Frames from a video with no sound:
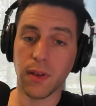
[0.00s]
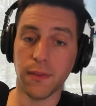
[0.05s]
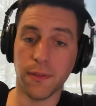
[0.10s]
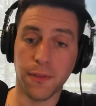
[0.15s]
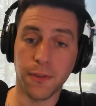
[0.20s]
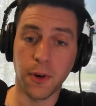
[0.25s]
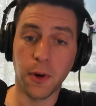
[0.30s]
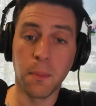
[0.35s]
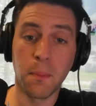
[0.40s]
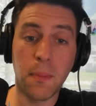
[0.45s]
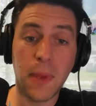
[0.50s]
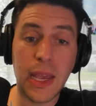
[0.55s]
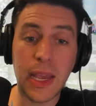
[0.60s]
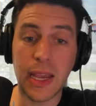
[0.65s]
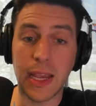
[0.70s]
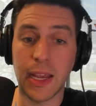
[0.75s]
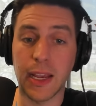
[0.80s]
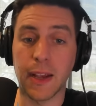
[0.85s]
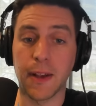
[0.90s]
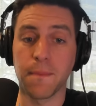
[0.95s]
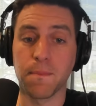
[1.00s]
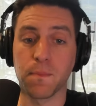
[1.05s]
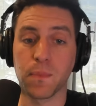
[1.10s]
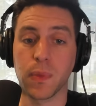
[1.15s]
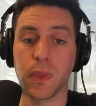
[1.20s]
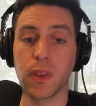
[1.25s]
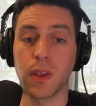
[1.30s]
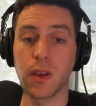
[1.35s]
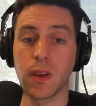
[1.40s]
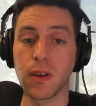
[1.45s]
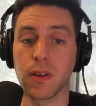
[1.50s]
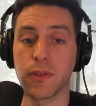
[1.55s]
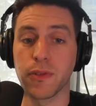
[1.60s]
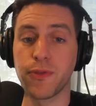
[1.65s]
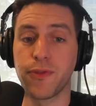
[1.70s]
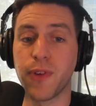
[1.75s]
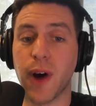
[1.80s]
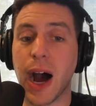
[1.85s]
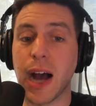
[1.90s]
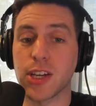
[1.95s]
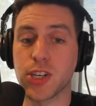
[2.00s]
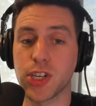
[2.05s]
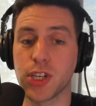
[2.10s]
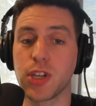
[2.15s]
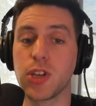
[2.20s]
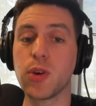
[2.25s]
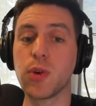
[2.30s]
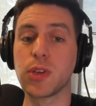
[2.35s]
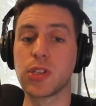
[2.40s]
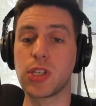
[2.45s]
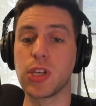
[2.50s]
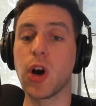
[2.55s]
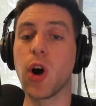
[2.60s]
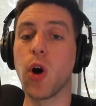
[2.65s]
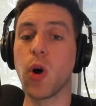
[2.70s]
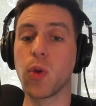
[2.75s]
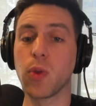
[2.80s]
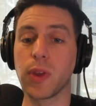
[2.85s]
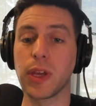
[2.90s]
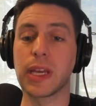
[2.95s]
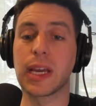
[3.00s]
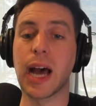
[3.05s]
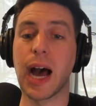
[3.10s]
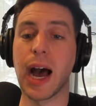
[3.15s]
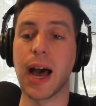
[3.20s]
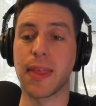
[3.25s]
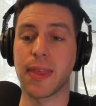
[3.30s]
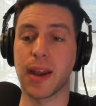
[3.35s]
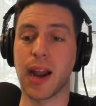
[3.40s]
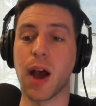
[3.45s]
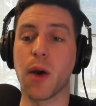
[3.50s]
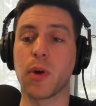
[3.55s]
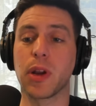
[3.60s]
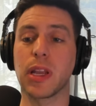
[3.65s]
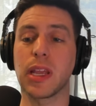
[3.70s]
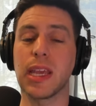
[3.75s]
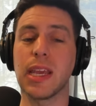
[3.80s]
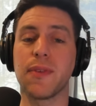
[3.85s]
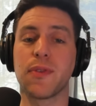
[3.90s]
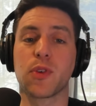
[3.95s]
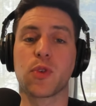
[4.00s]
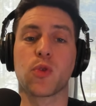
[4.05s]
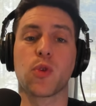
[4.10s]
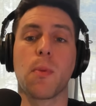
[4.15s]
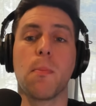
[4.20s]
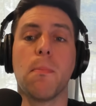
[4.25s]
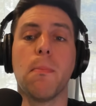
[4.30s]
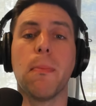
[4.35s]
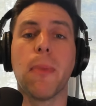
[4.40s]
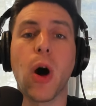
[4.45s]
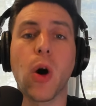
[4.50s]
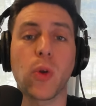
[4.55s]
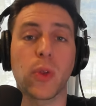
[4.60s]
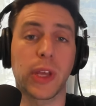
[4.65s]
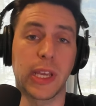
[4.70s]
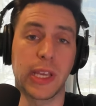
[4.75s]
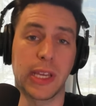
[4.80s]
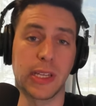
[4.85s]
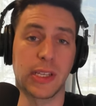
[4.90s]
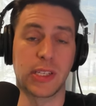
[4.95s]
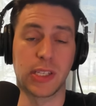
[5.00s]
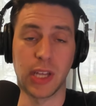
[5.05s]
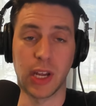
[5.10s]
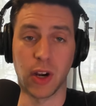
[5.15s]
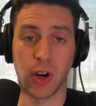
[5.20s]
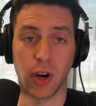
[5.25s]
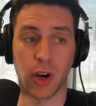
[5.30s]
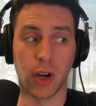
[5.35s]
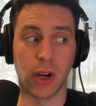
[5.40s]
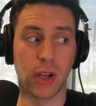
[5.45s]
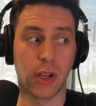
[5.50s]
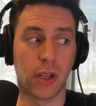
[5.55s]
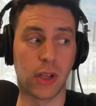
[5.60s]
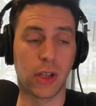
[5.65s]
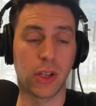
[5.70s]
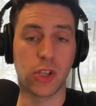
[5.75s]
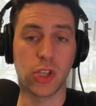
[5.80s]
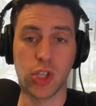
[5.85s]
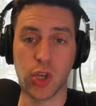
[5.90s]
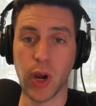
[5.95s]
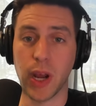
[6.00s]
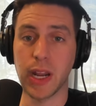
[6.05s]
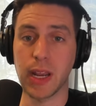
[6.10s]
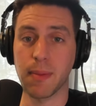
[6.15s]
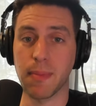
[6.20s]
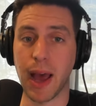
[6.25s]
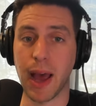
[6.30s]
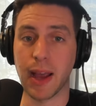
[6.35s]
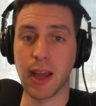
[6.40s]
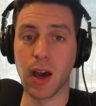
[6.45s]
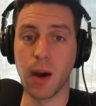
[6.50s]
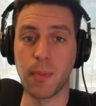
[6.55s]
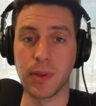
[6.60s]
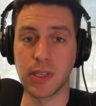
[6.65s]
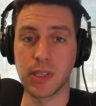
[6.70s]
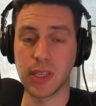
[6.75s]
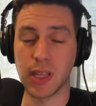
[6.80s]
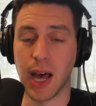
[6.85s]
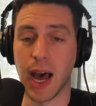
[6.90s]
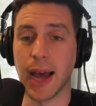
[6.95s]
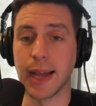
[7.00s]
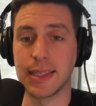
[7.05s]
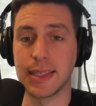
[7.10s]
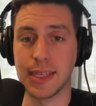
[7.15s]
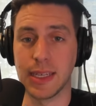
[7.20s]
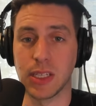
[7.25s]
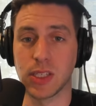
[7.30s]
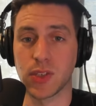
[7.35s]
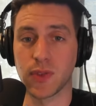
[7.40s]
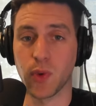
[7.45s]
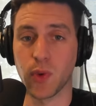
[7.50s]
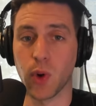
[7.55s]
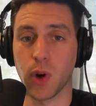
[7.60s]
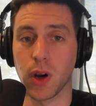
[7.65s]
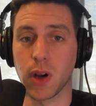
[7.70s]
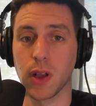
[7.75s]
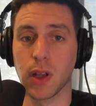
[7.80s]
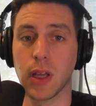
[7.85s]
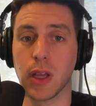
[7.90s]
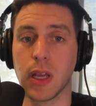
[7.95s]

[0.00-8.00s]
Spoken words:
for me, Fashanu is the only guy that I would even remotely consider trading back up into the high teens for.